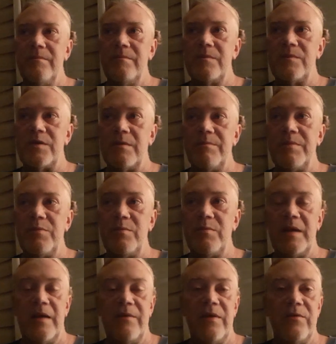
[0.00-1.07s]
Some people
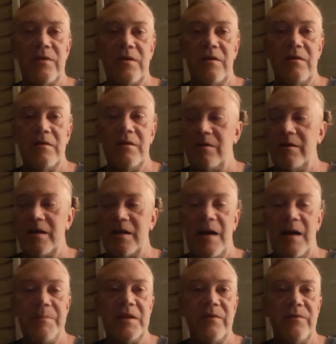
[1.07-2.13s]
maybe even already
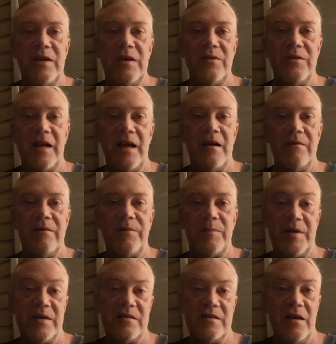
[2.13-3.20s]
copied the video down for
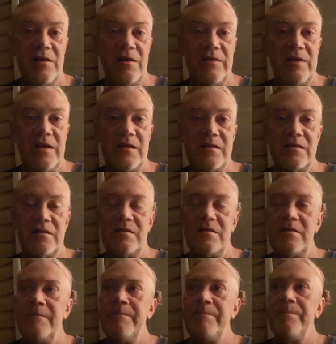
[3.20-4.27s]
posterity reasons.
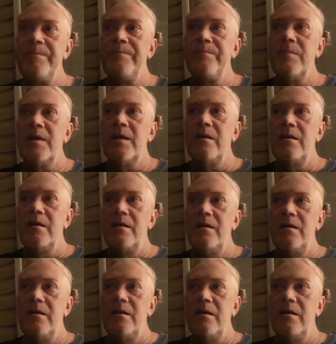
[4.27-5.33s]

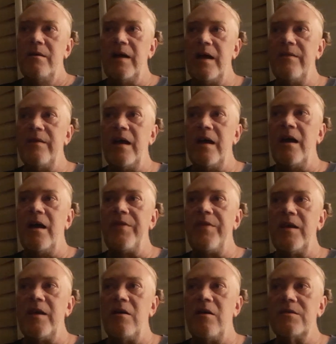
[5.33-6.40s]
That I
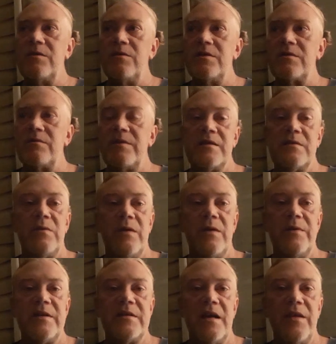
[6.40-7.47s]
think also is a reason why
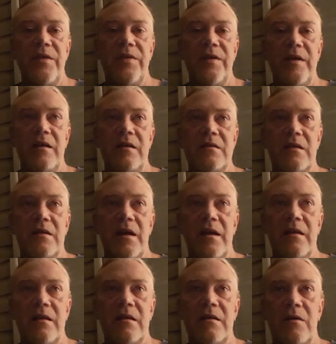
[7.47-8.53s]
we say things
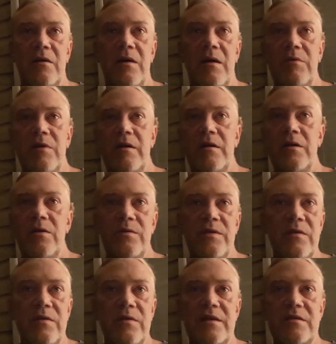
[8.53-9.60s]
like, I'm going to go
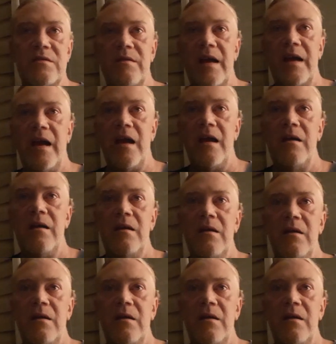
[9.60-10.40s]
do this or that.